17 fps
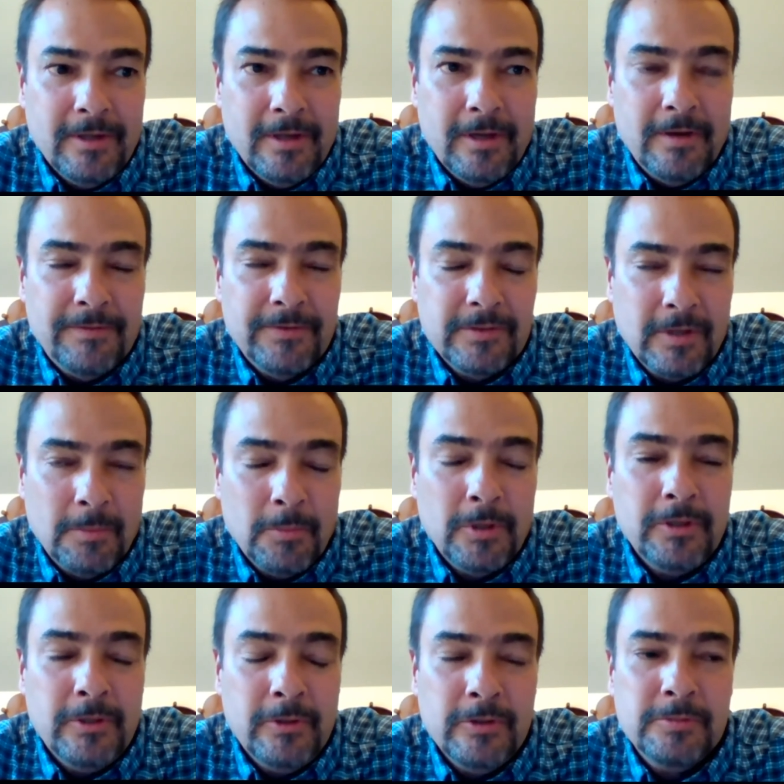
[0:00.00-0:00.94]
of
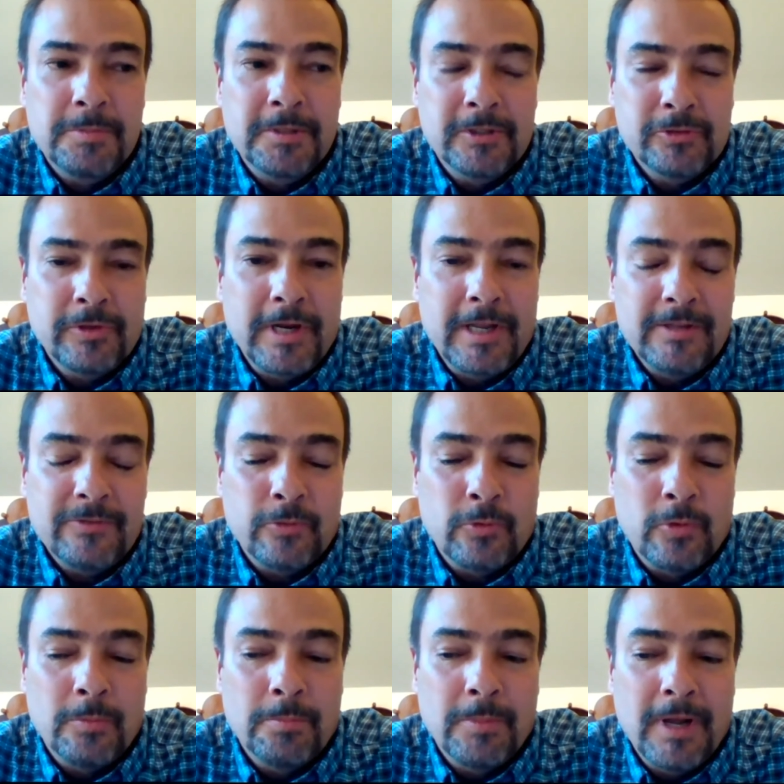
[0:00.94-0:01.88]
someone who's been
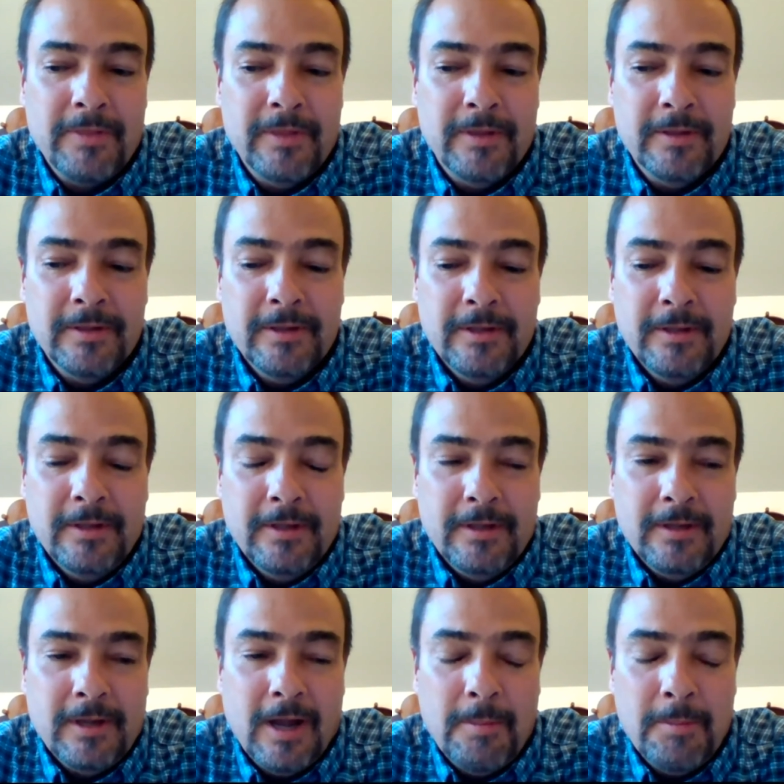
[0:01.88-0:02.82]
transformed by the
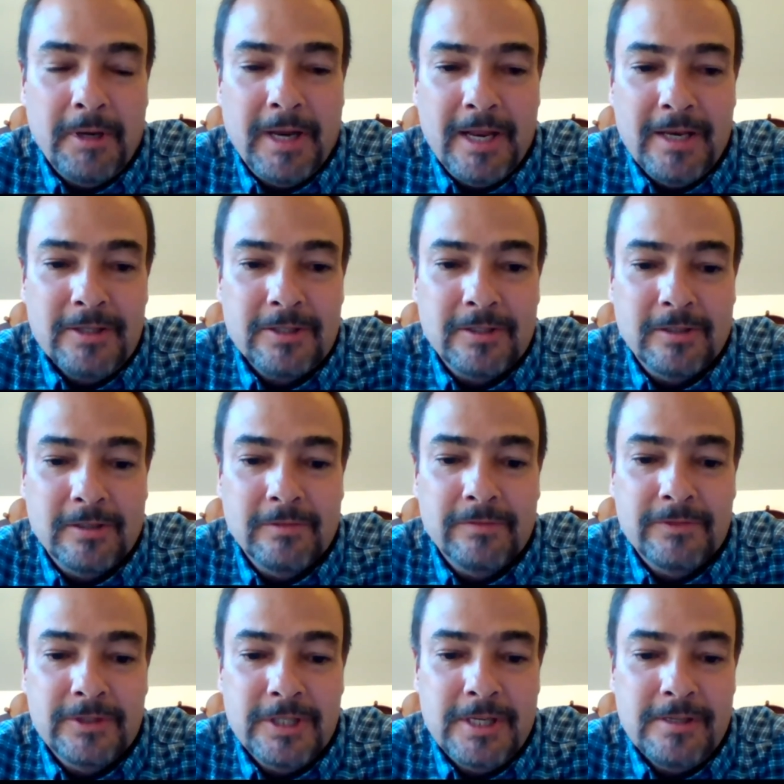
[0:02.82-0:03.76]
combination
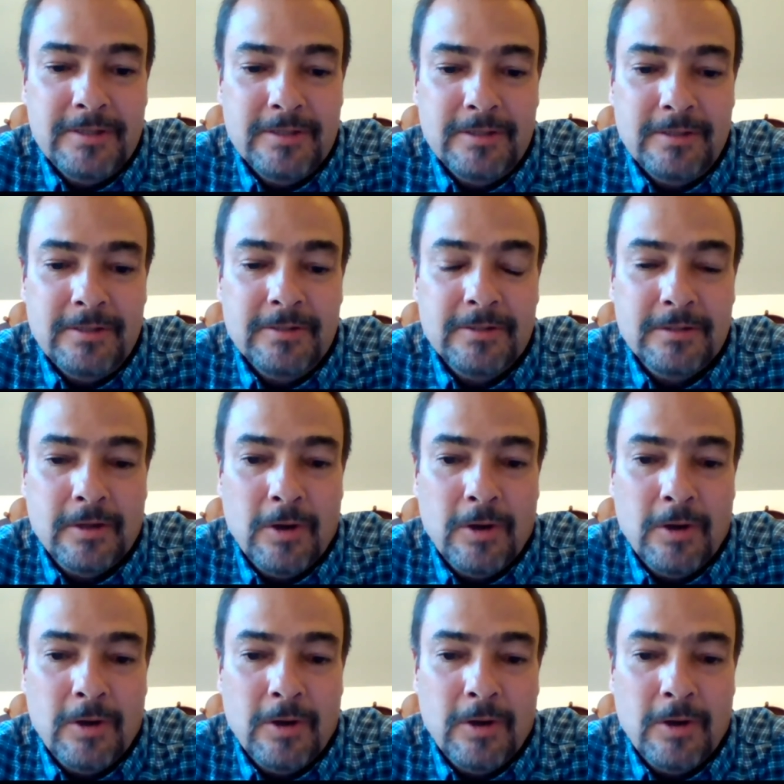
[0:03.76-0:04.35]
of Jesus,